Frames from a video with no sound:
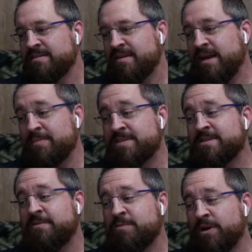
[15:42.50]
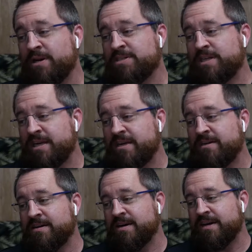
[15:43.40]
I'm a software
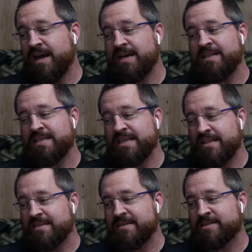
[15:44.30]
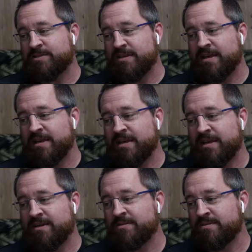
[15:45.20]
engineer, not in the death industry though.
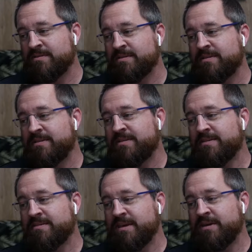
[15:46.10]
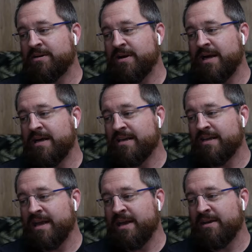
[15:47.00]
So
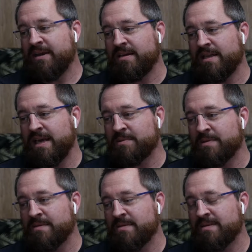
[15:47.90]
I hear you on that one.